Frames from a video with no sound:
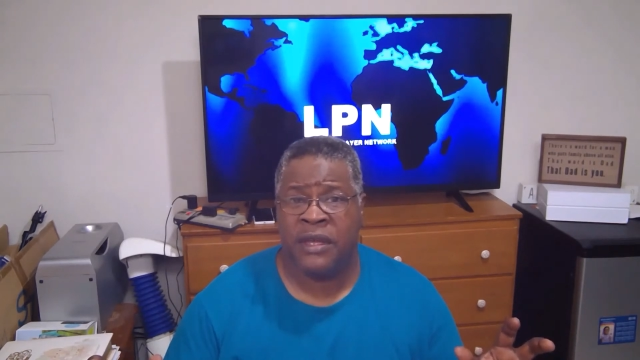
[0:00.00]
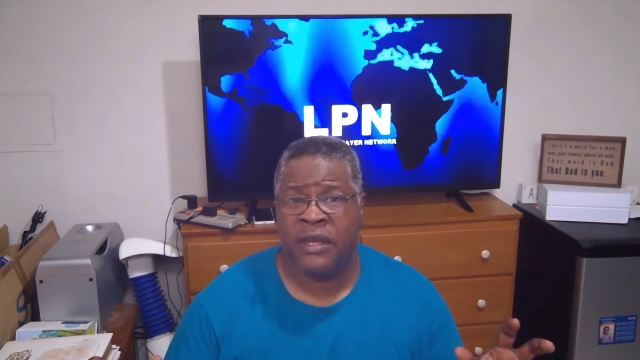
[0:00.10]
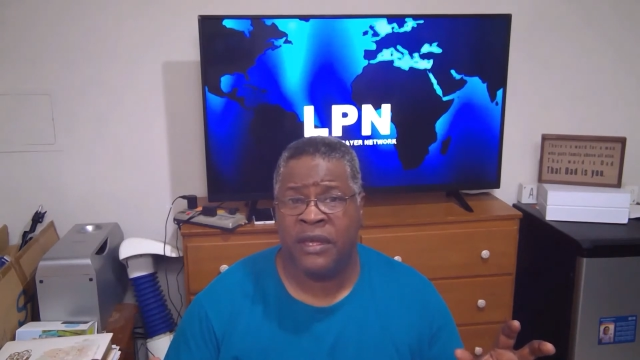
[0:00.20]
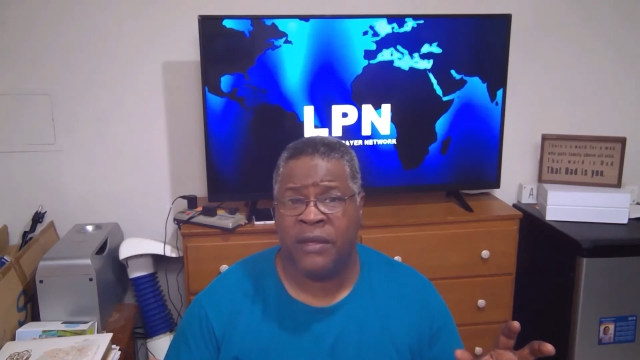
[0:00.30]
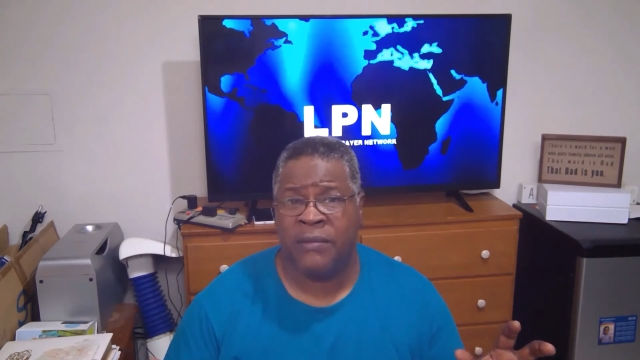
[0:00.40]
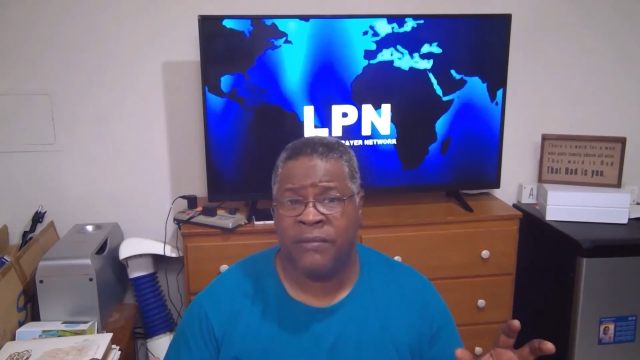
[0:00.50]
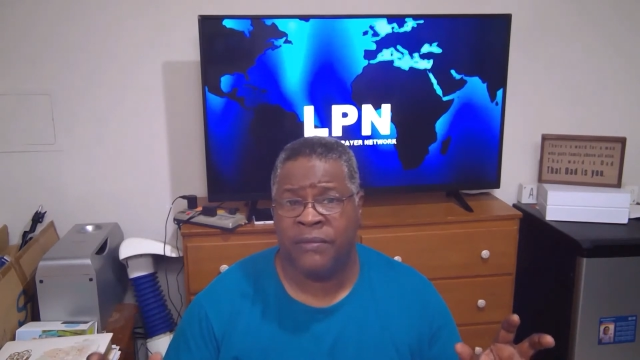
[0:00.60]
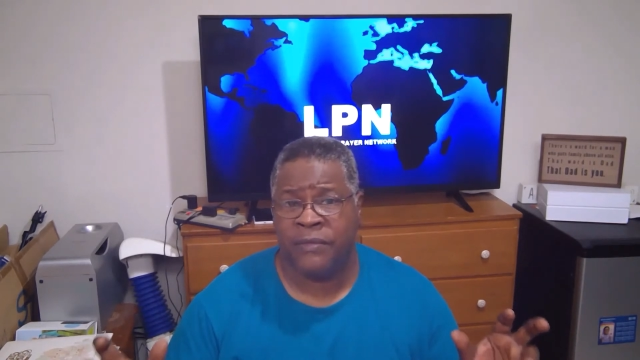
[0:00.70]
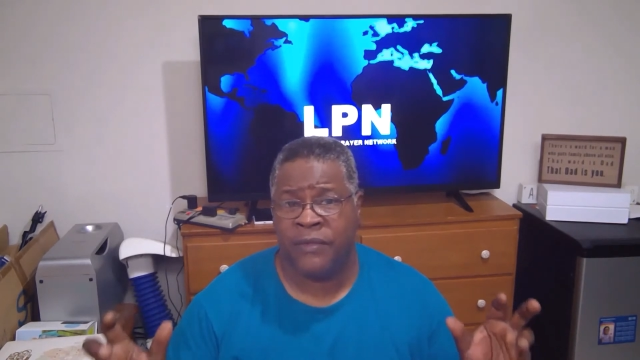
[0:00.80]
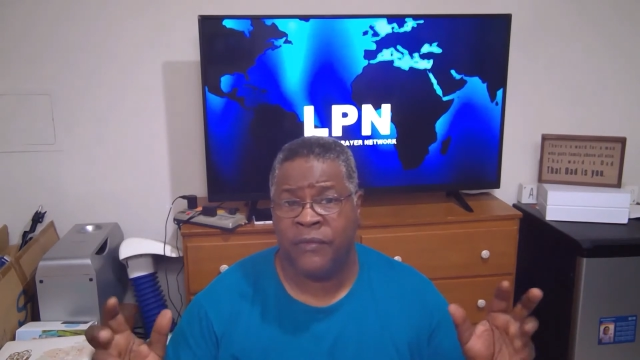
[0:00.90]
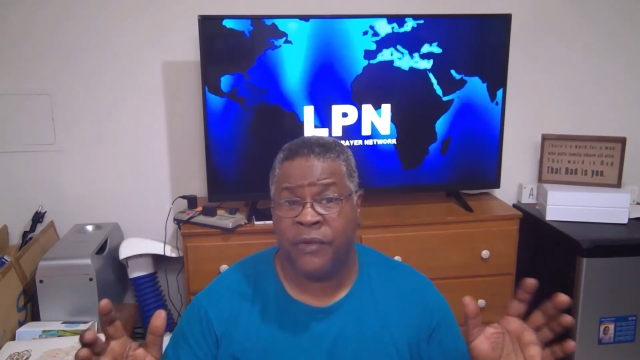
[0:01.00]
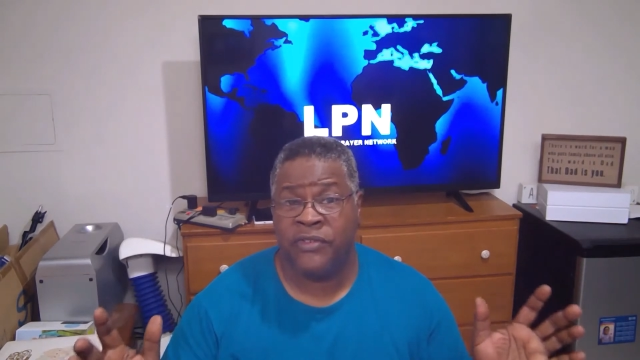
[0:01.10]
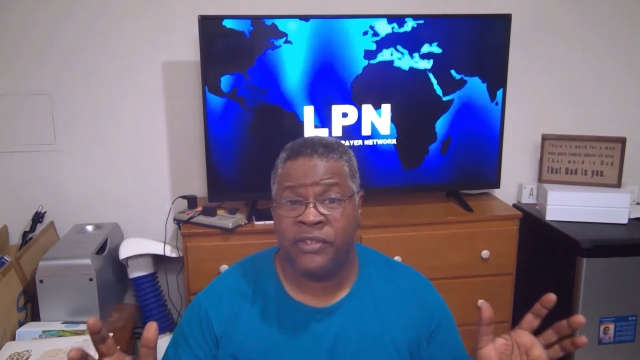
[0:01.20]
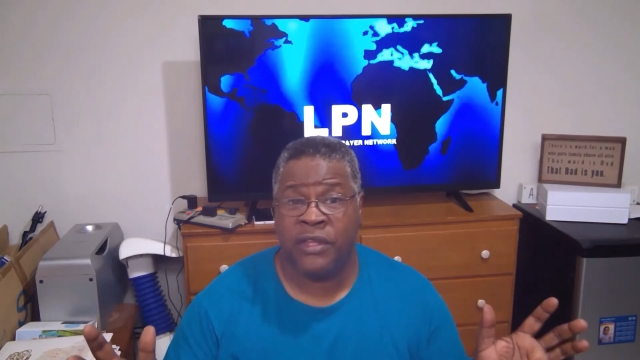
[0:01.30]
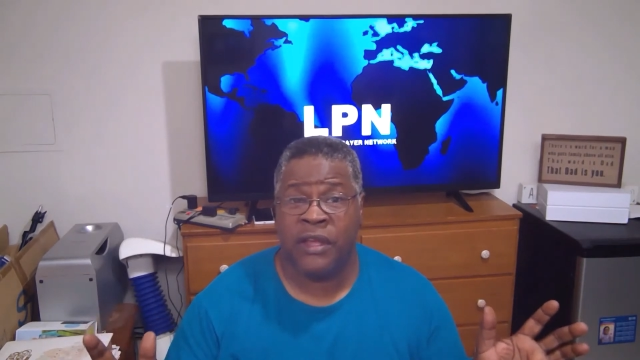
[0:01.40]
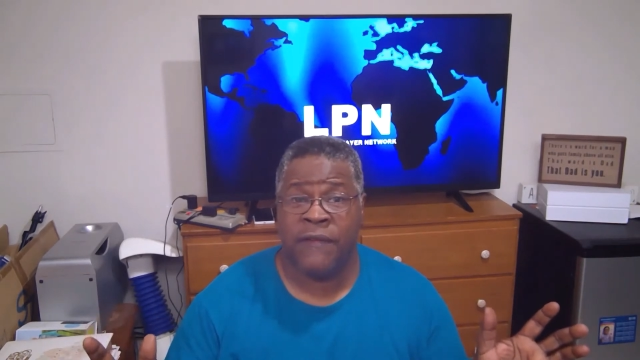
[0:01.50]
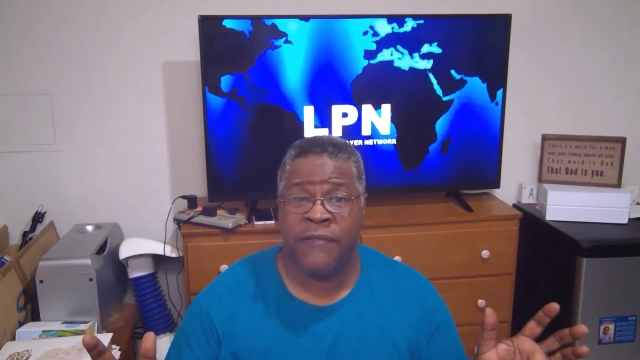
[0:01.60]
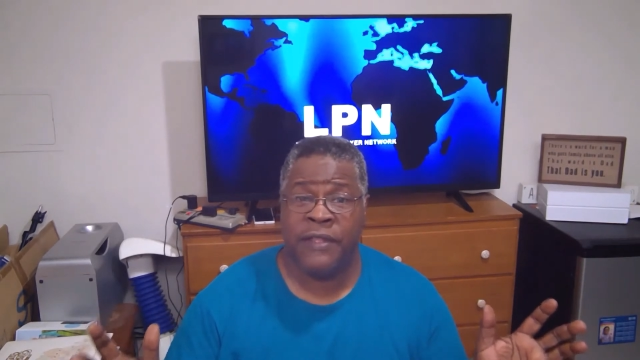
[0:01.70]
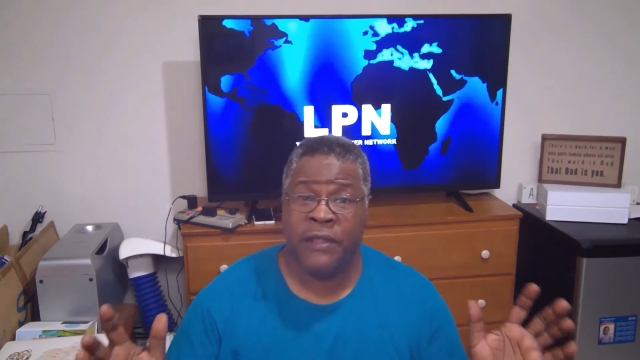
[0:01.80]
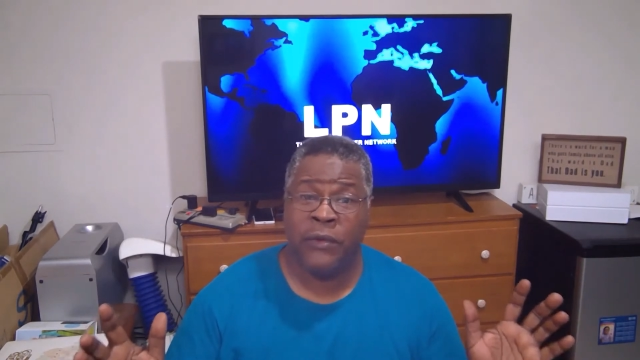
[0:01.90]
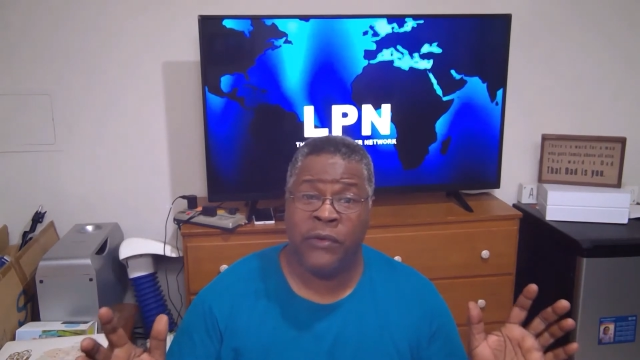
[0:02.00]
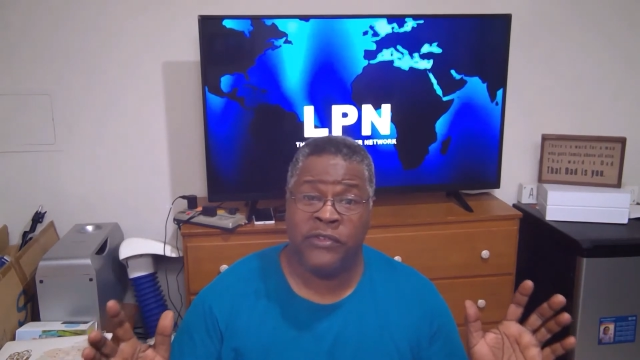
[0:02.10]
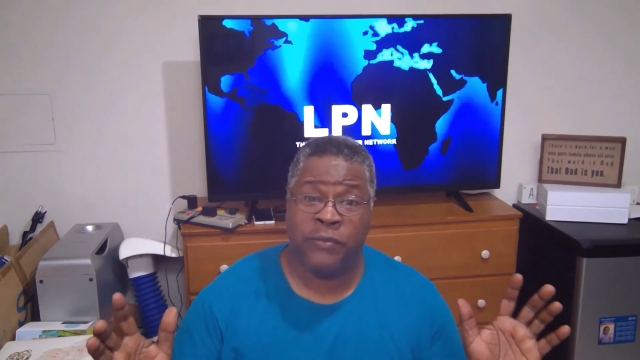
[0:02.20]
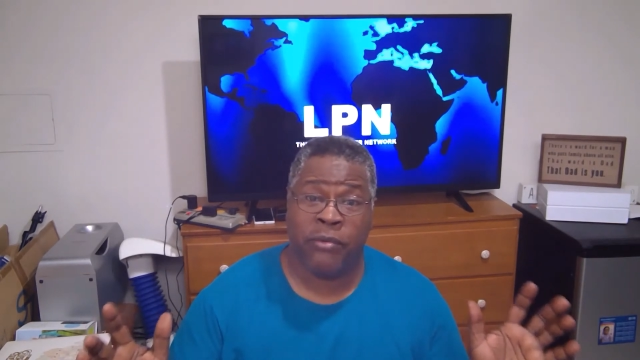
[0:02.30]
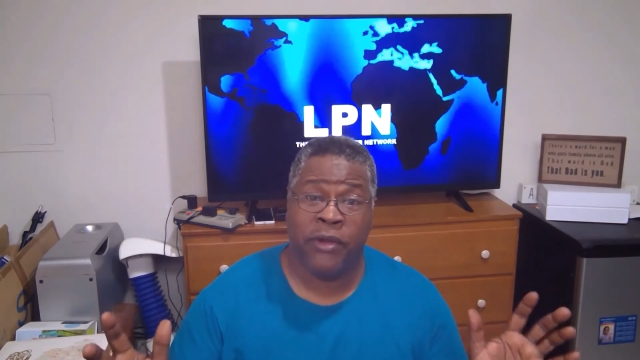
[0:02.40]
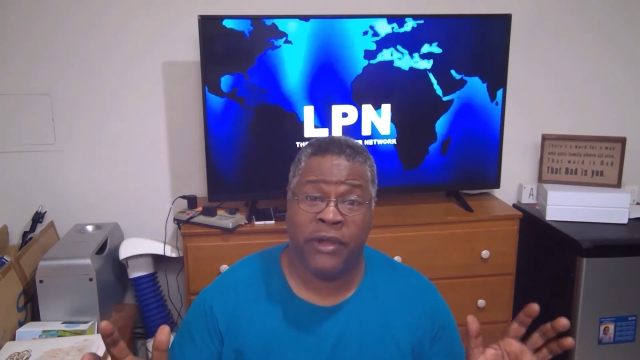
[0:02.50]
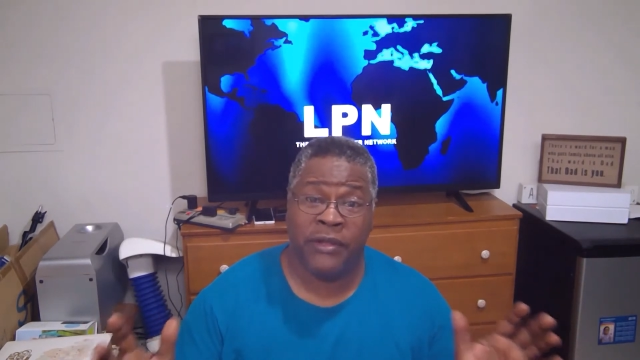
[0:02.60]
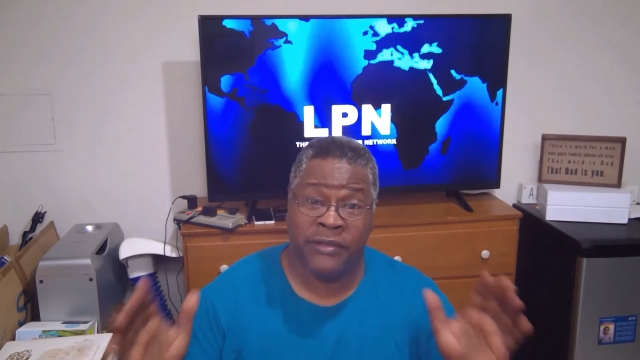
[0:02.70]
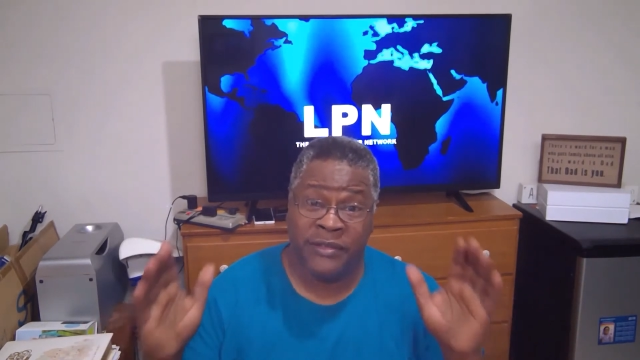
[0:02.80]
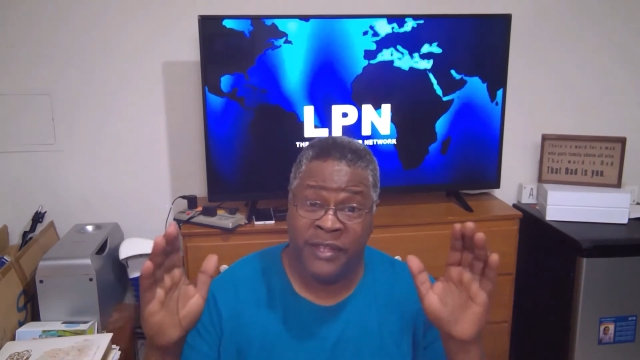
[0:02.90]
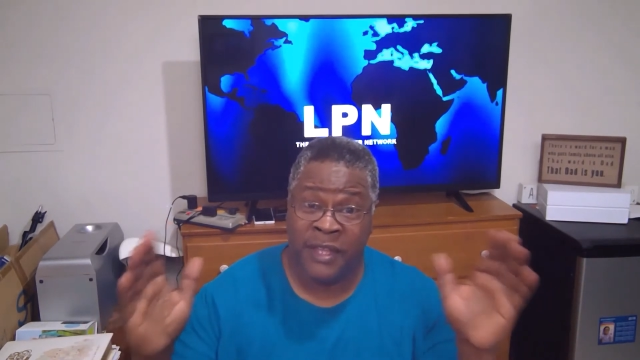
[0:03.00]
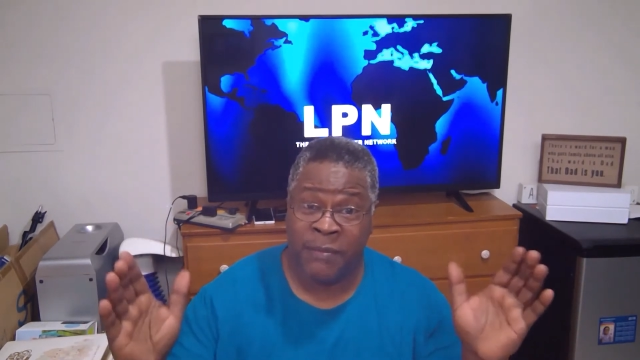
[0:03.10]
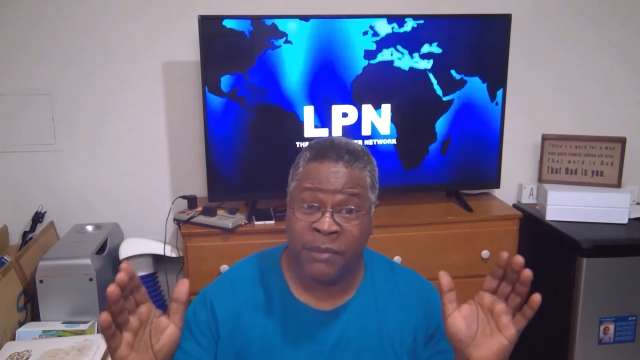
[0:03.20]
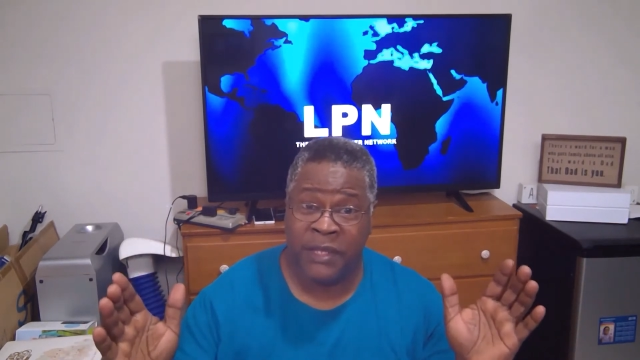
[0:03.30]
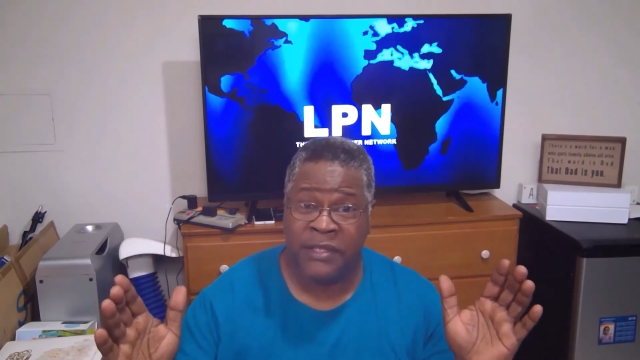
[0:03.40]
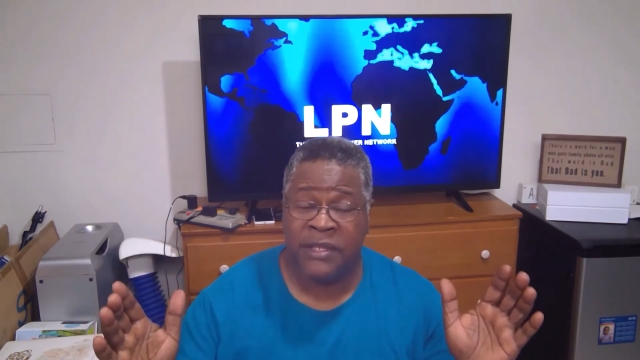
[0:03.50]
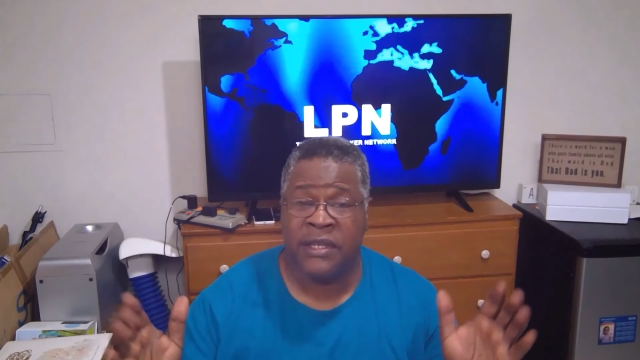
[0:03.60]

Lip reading: version of the Lord's Prayer template.